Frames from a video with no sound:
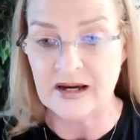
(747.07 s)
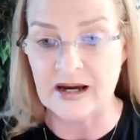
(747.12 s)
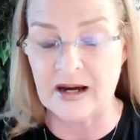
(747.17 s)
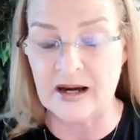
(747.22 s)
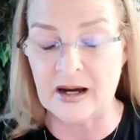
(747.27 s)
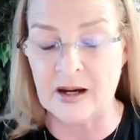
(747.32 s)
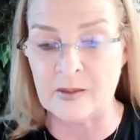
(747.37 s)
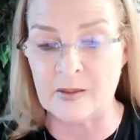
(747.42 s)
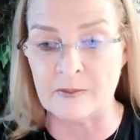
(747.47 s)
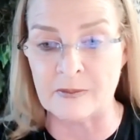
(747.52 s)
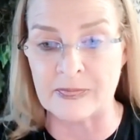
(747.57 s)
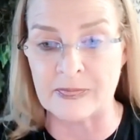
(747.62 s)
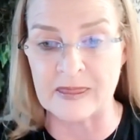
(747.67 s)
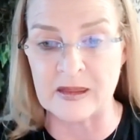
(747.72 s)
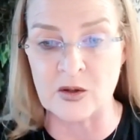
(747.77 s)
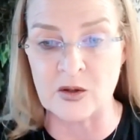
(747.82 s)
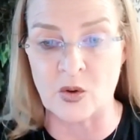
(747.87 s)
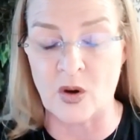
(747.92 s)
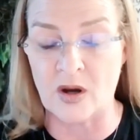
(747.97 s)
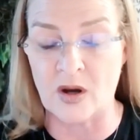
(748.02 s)

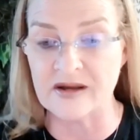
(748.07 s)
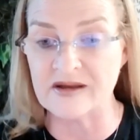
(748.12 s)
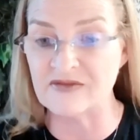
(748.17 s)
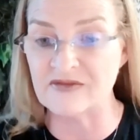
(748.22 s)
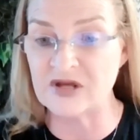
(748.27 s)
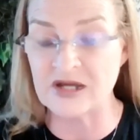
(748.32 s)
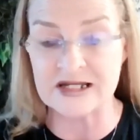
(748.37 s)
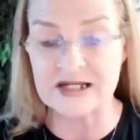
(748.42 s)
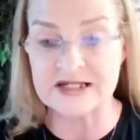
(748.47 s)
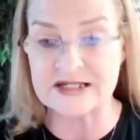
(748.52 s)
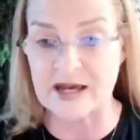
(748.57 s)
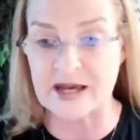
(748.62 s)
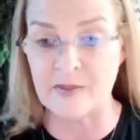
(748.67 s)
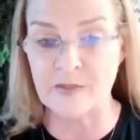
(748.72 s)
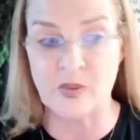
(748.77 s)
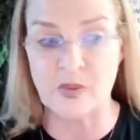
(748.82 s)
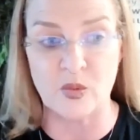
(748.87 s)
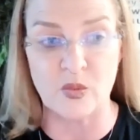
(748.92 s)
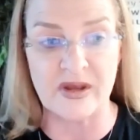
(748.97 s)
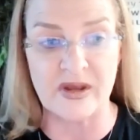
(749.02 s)
I'll give you an
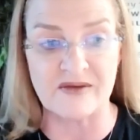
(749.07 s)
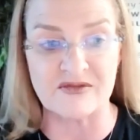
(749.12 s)
example.